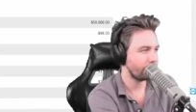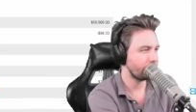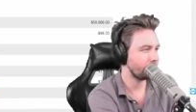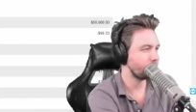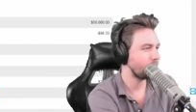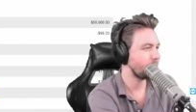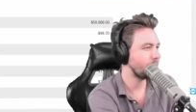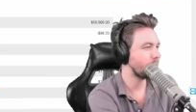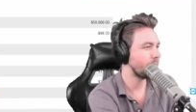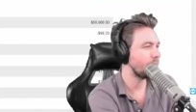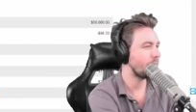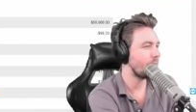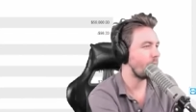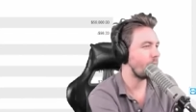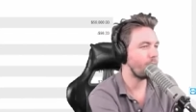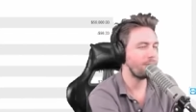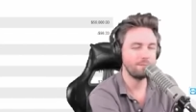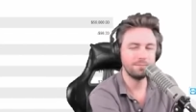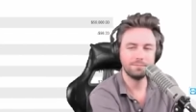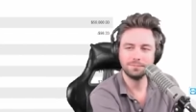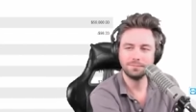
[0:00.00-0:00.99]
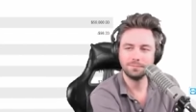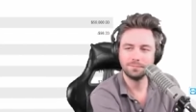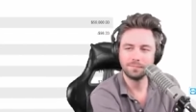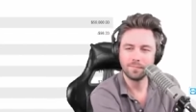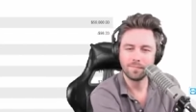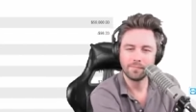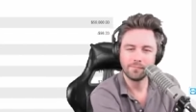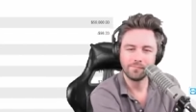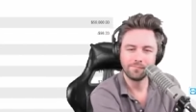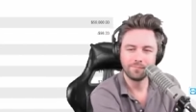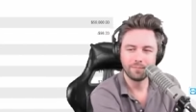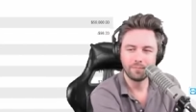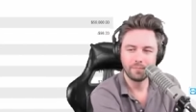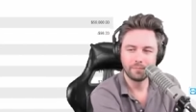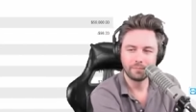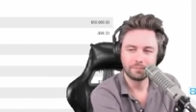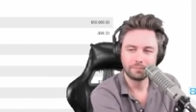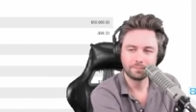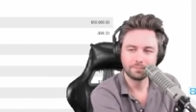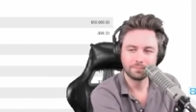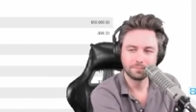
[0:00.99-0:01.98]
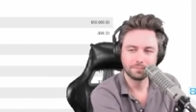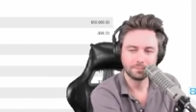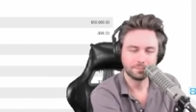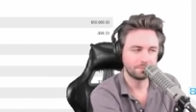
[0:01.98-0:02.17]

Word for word: lesson. Don't do anything